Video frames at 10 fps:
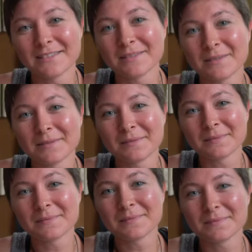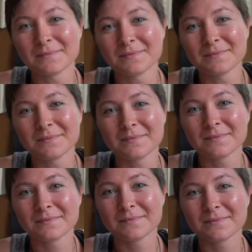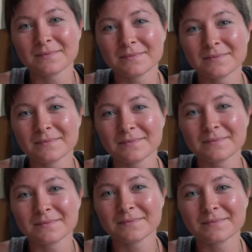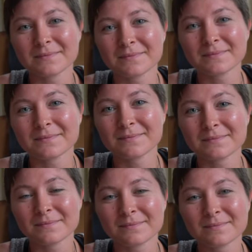(not speaking)